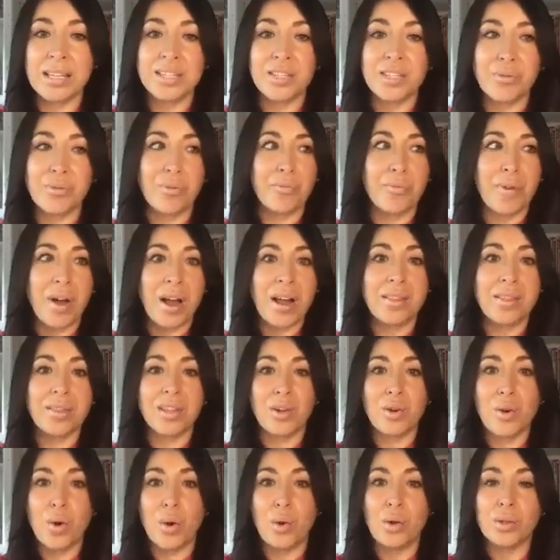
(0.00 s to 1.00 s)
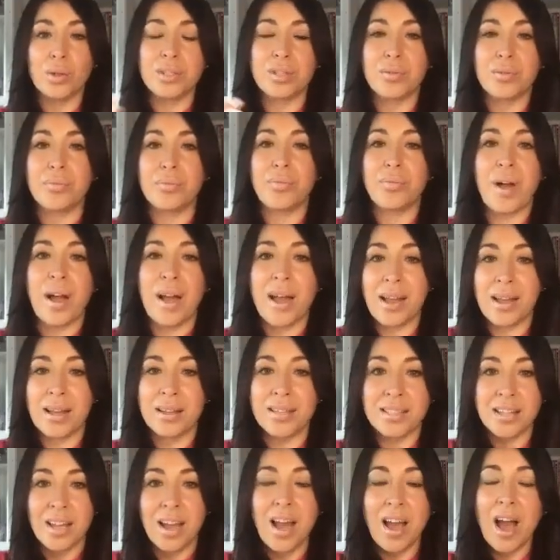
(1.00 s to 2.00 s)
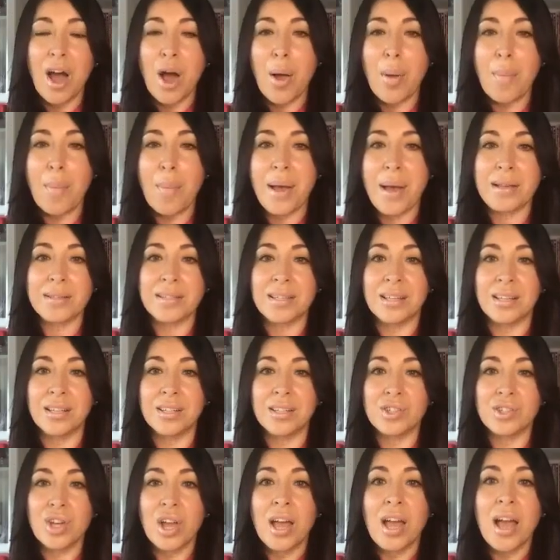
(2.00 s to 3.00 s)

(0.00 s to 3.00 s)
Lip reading: to find the gold, to find a message.